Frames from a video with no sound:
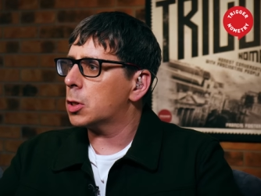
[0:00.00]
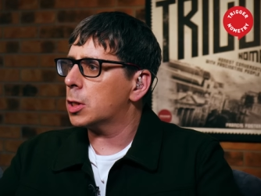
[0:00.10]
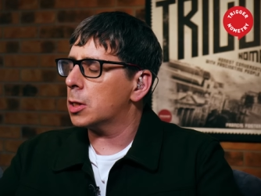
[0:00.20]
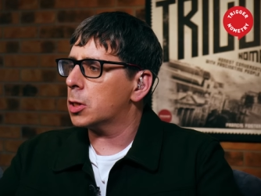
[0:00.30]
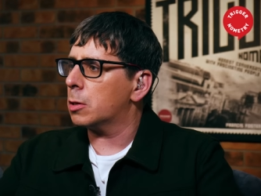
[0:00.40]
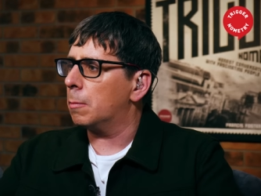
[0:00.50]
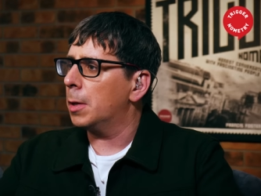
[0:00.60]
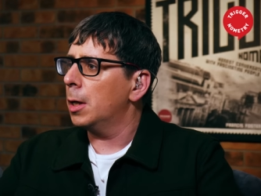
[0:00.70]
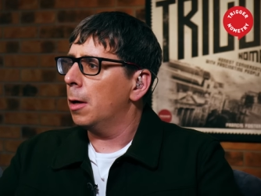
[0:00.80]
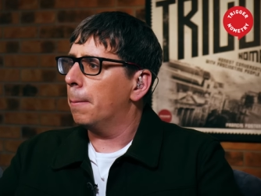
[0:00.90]

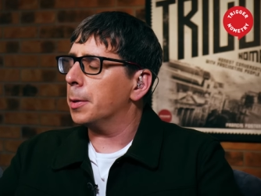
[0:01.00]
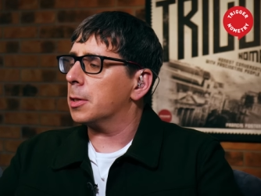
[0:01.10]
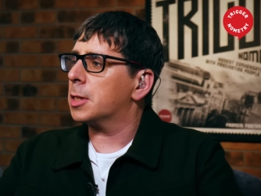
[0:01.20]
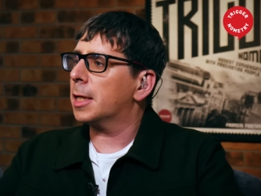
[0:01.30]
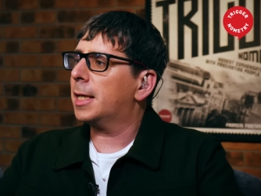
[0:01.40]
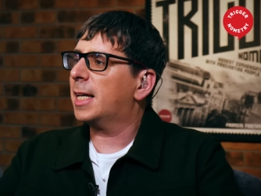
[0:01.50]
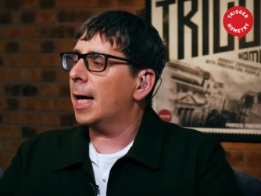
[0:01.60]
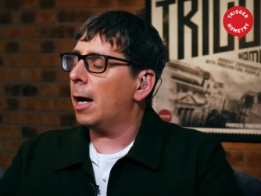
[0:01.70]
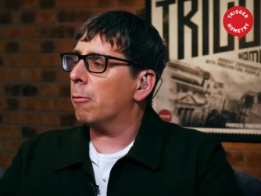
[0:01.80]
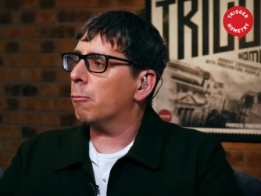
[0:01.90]
system, but to
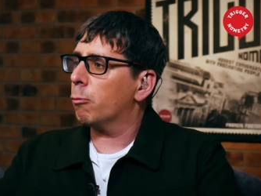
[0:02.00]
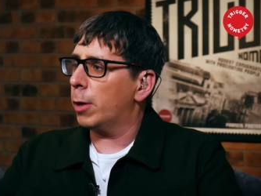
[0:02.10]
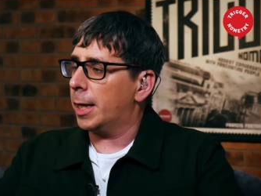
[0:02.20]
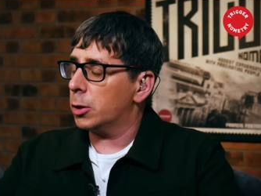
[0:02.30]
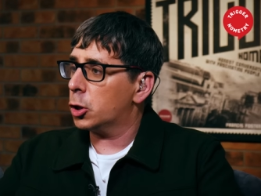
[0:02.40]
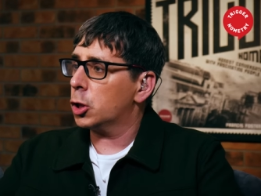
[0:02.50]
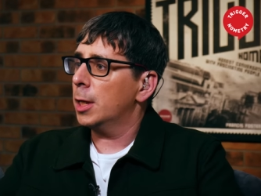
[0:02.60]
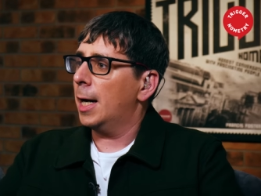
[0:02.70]
get rich